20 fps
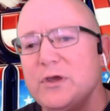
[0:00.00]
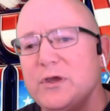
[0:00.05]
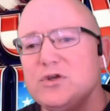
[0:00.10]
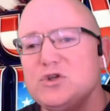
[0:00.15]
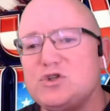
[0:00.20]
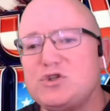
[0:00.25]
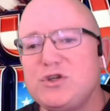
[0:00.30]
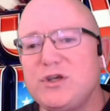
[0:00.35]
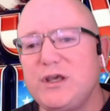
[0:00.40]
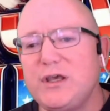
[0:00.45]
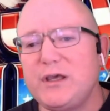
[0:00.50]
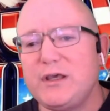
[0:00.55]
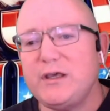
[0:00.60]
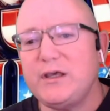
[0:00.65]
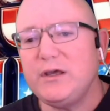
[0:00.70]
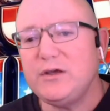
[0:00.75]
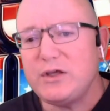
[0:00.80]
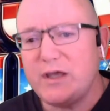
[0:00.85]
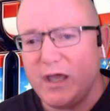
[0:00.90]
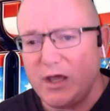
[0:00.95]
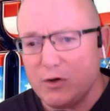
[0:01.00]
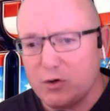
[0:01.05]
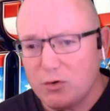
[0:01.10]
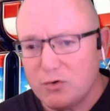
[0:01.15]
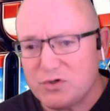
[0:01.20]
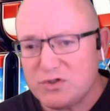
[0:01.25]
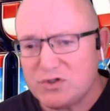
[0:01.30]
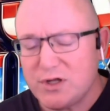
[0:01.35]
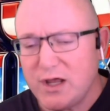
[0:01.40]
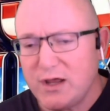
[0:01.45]
She had
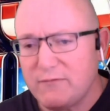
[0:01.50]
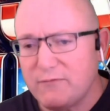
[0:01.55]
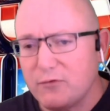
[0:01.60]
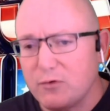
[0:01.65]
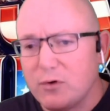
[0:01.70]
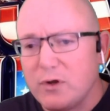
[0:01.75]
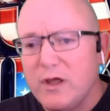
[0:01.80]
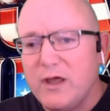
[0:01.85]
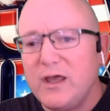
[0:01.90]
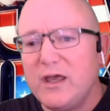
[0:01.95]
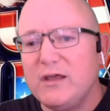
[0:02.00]
her staffer